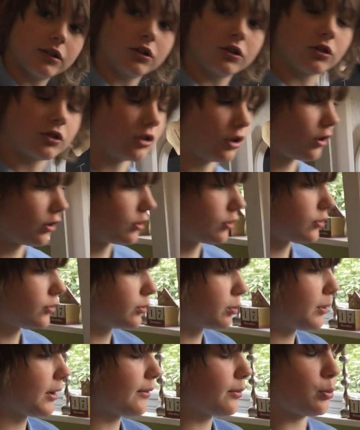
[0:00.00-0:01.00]
to start
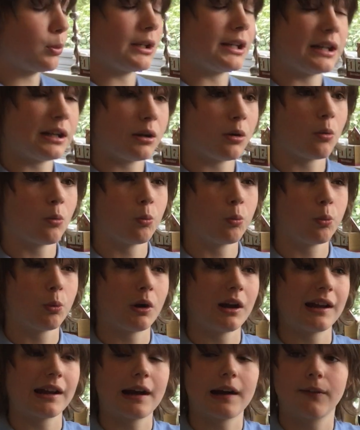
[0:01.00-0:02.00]
off with,
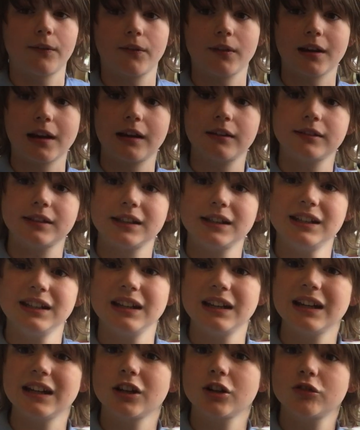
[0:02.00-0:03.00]
we have to get
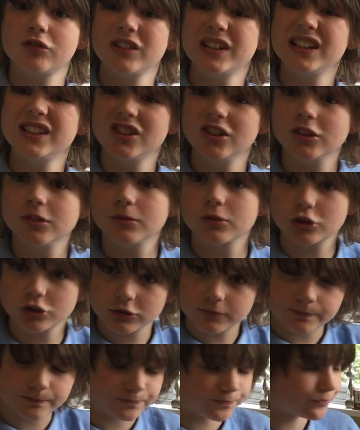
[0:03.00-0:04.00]
the
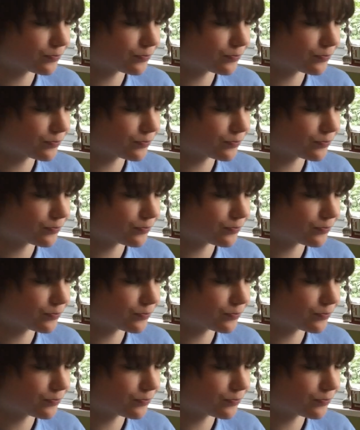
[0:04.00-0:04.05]
ingredients.